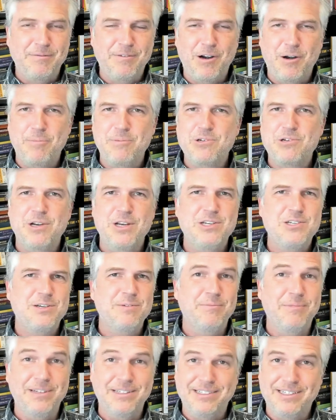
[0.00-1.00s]
of
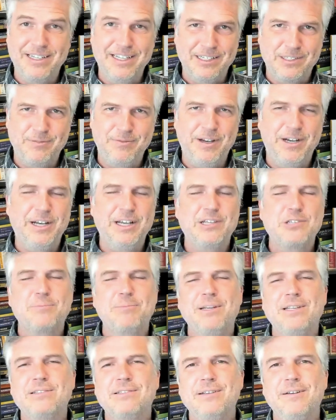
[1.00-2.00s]
arbitration, which gets very
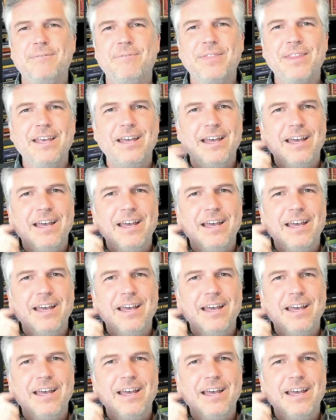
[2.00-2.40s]
expensive.